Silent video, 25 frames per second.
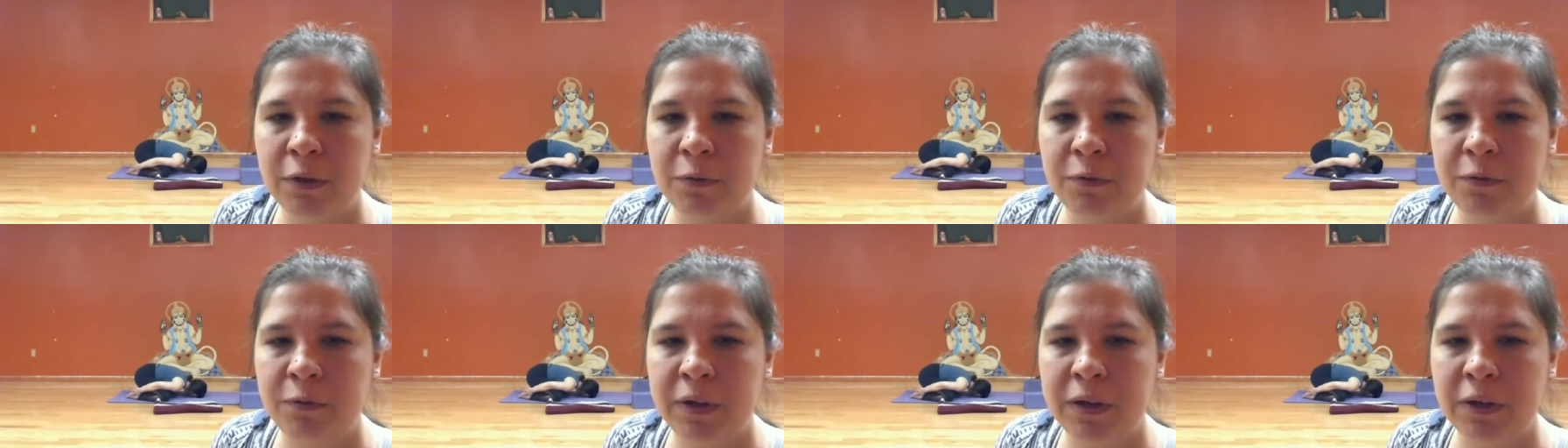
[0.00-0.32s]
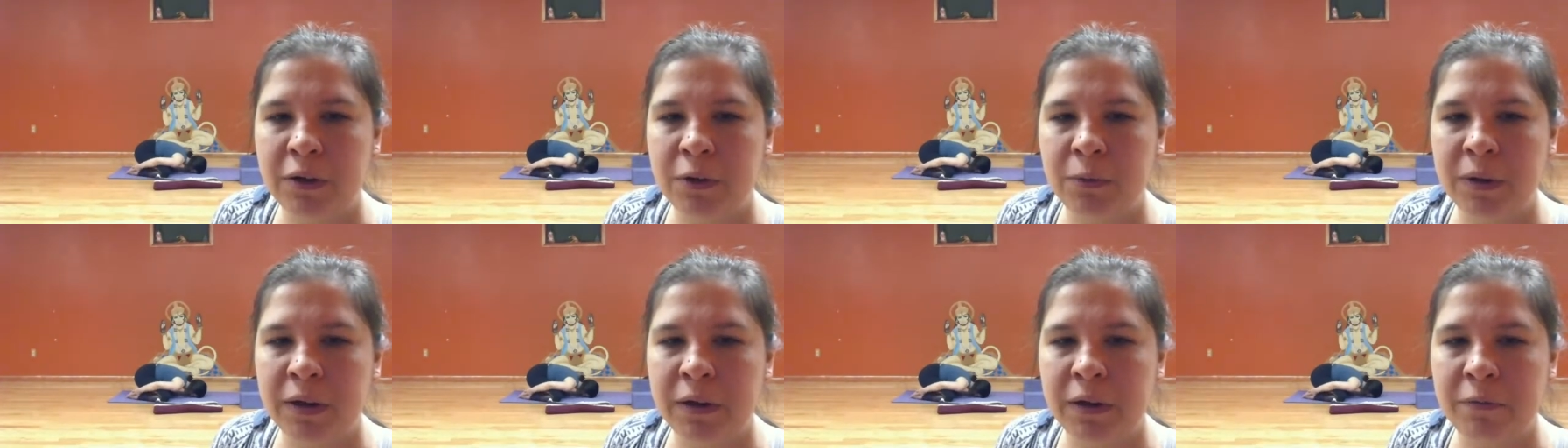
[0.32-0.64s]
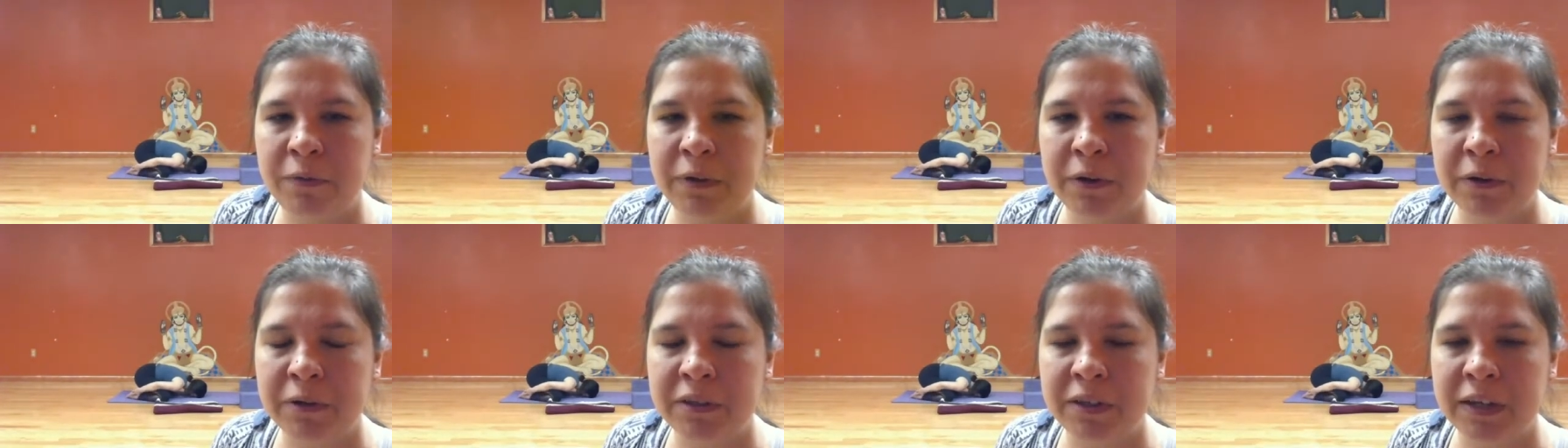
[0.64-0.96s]
Feel what it
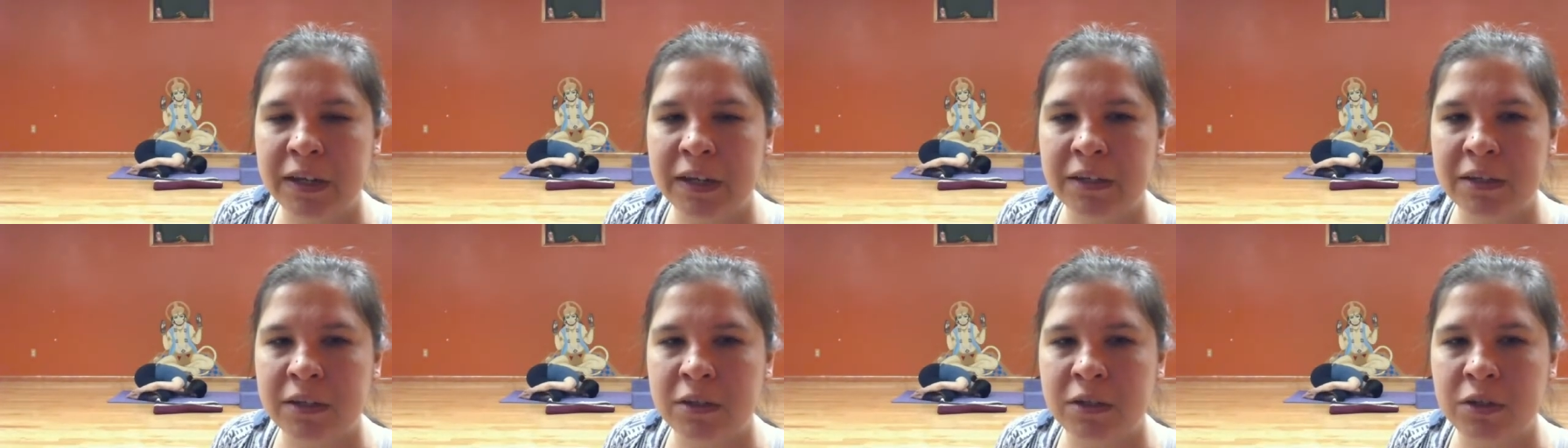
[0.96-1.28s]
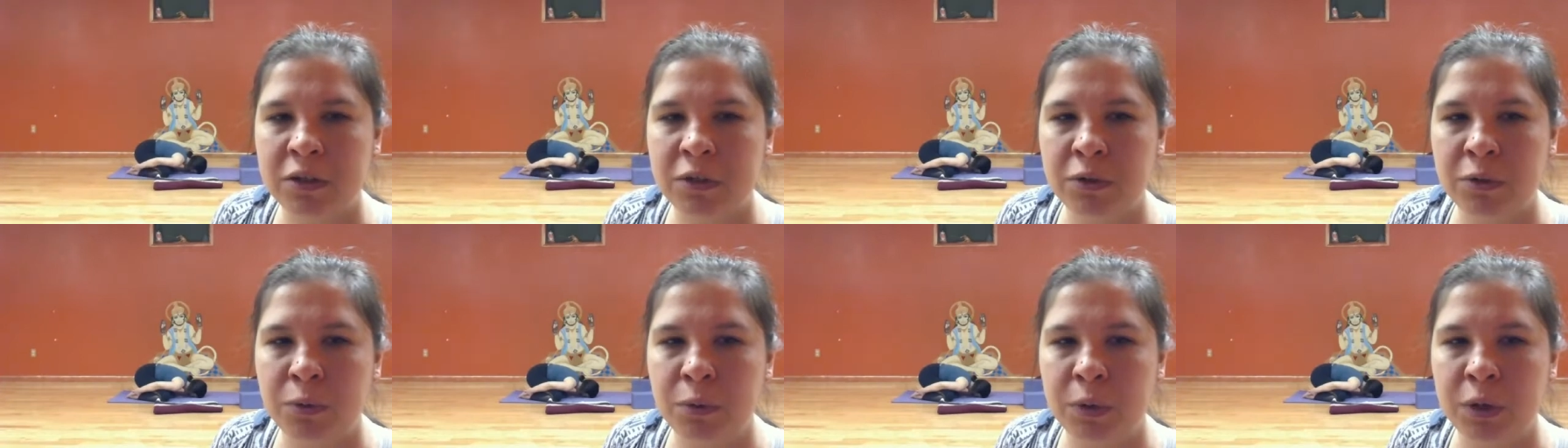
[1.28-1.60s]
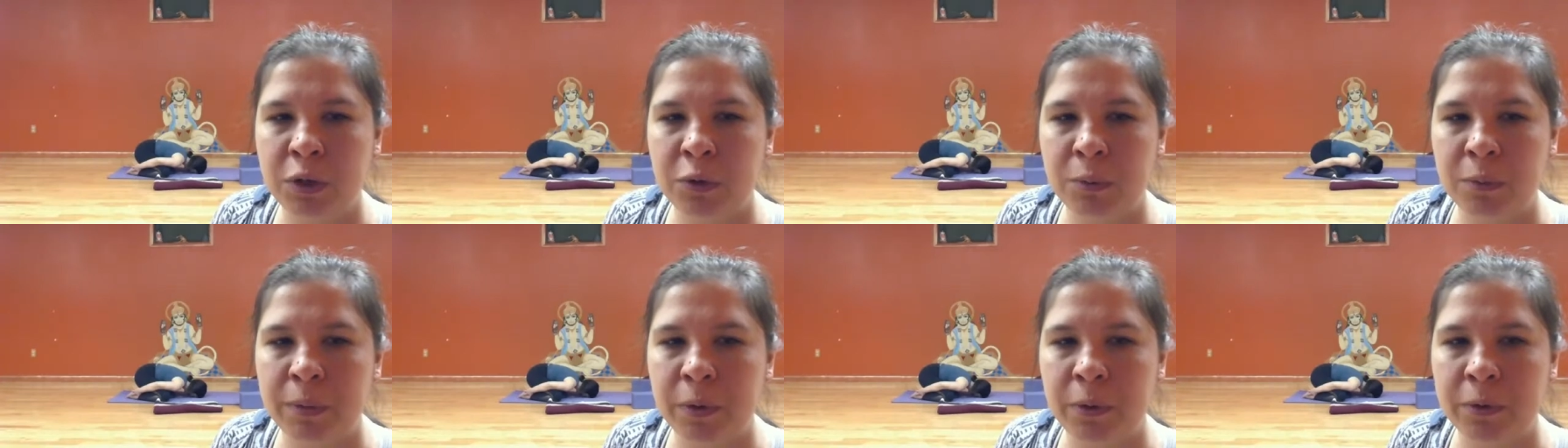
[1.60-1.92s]
feels like to do
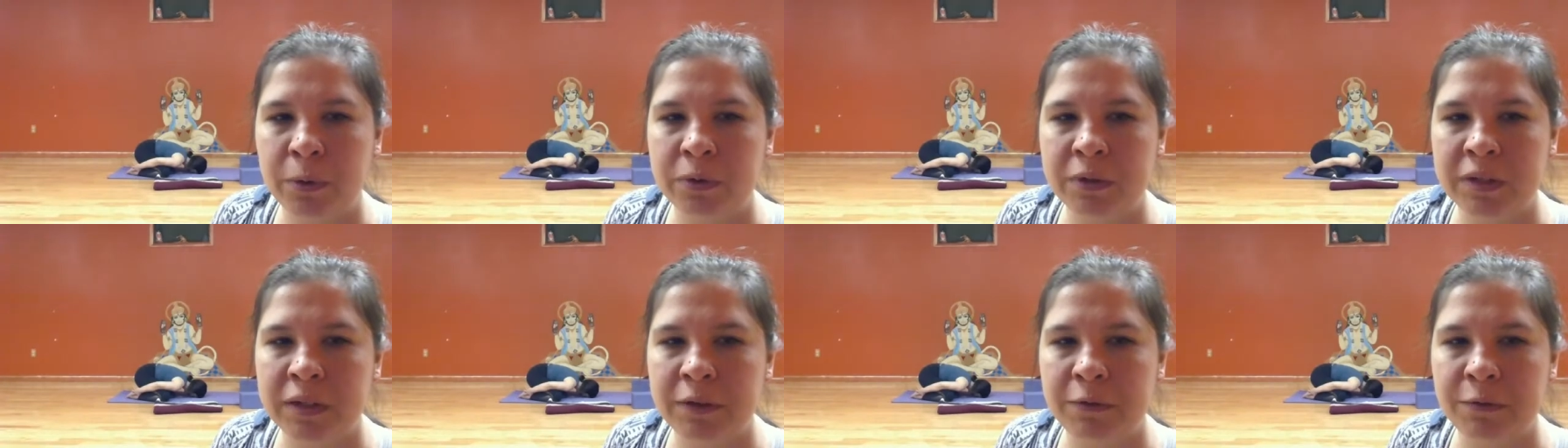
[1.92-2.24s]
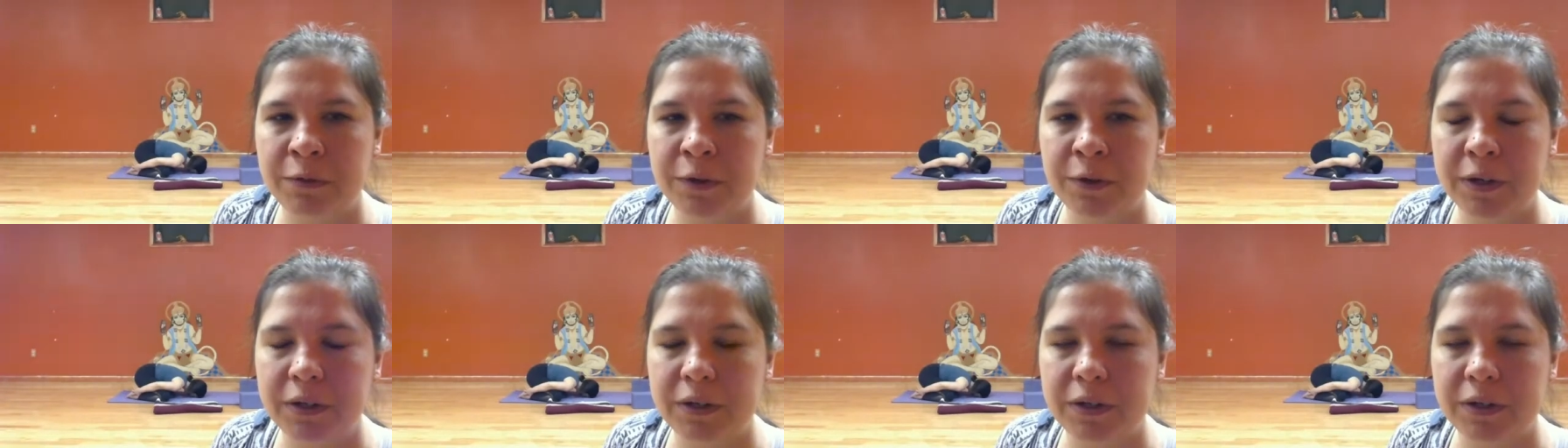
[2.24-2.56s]
your pose different.